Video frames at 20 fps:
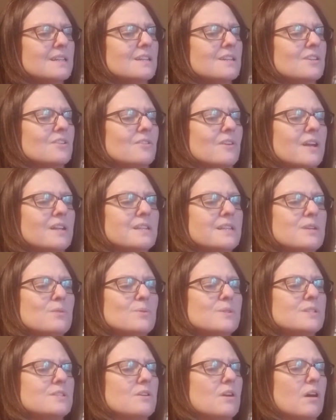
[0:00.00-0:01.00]
Gruntly
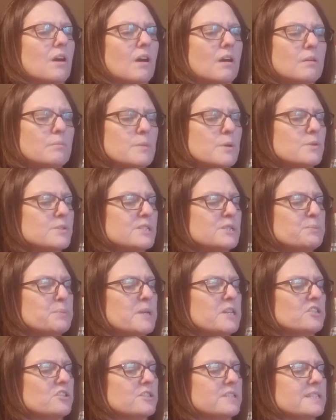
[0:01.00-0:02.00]
was almost
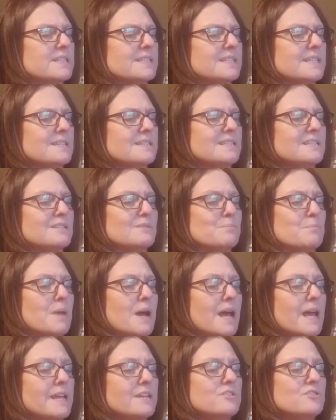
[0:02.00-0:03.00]
speechless as his
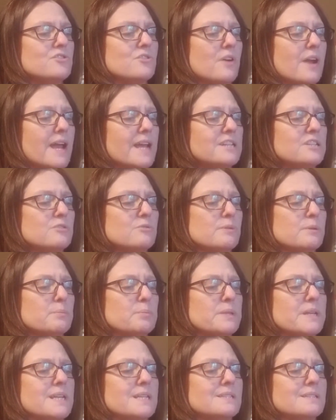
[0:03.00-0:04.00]
mind tried to
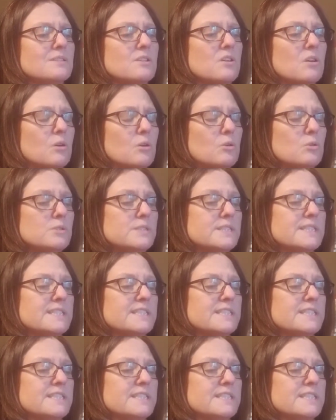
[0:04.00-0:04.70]
replace gold,